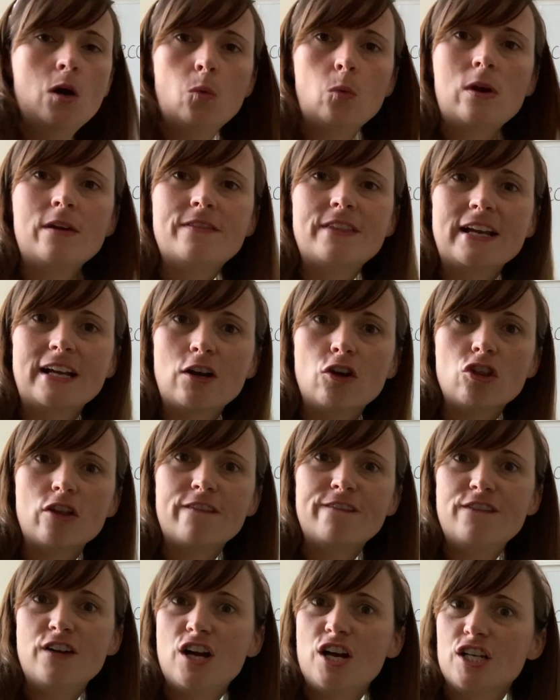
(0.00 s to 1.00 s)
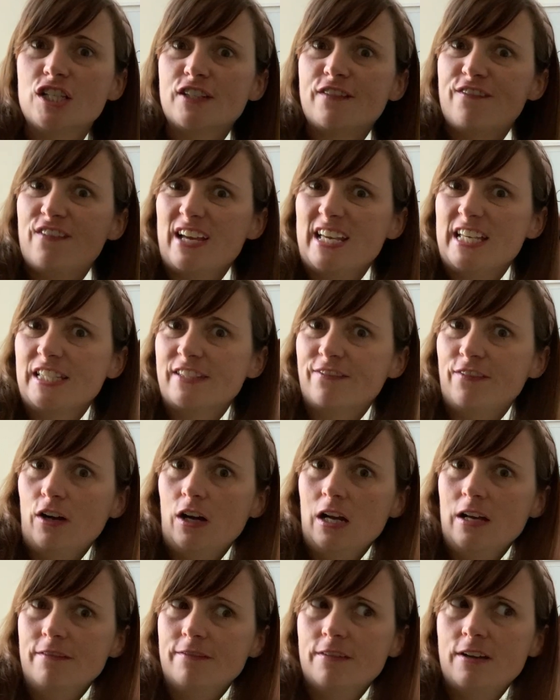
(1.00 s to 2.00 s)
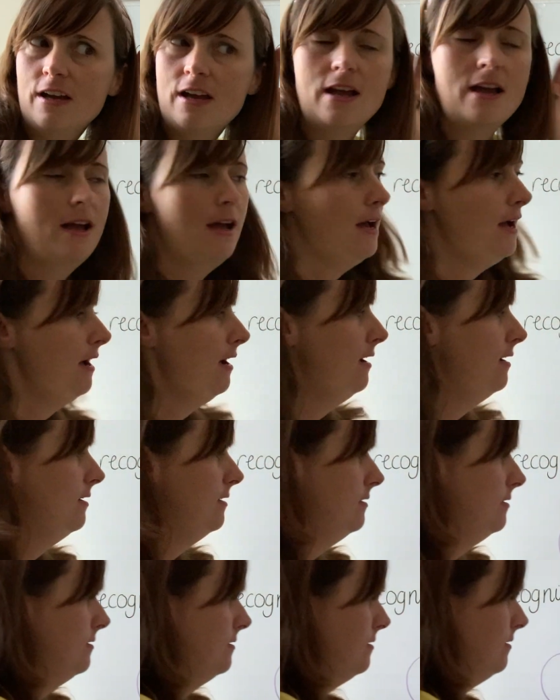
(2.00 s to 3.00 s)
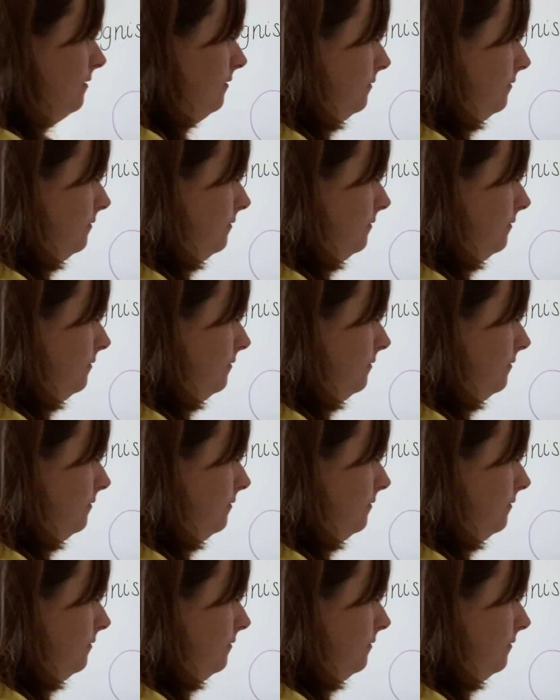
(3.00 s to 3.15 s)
We've then got the first phase 5, A,